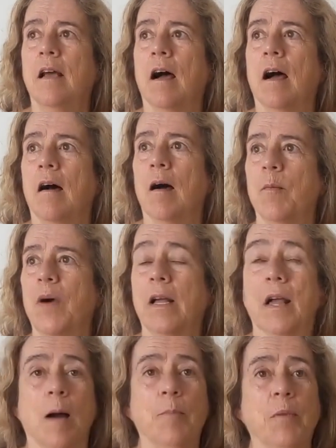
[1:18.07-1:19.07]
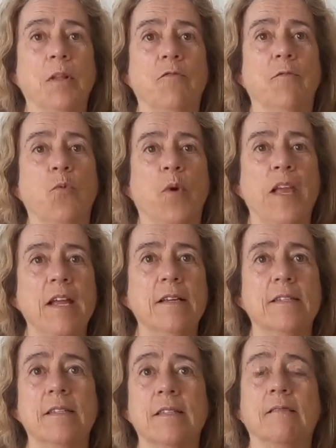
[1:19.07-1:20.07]
a couple of
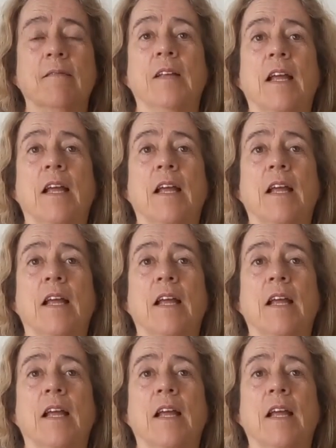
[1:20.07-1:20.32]
weeks,